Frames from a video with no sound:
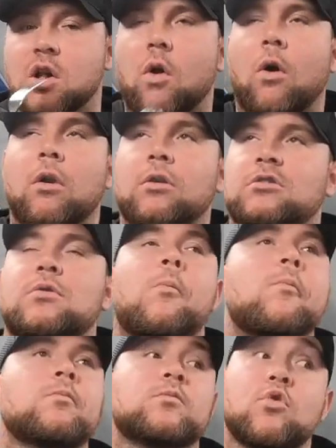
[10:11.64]
Oh,
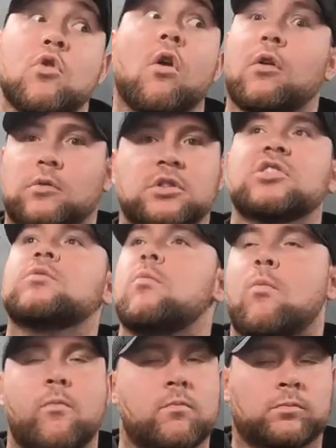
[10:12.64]
look, it's
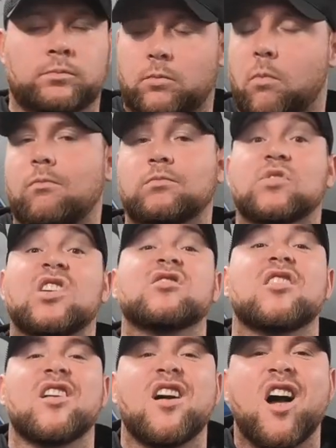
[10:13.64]

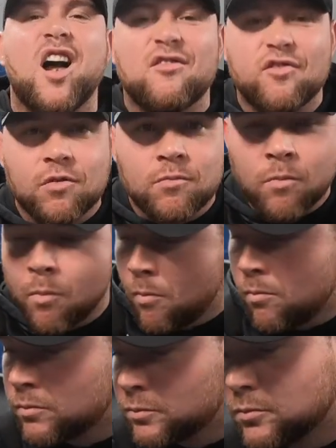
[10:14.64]
like heaven.
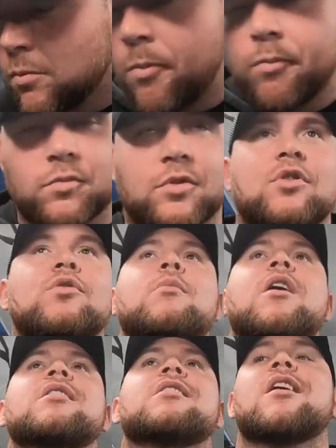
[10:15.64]
Oh
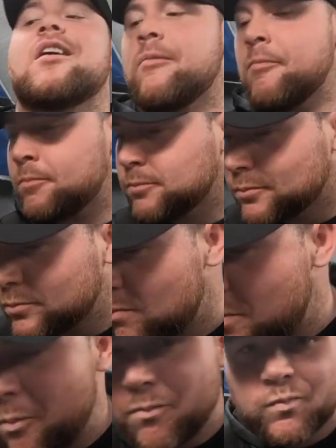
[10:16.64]
my god.
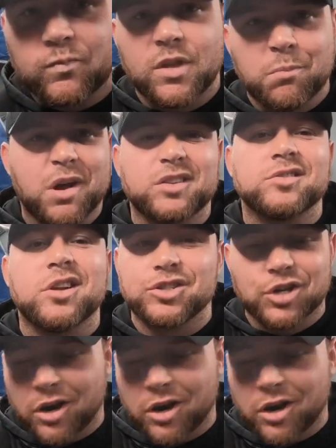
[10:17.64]
Best lunch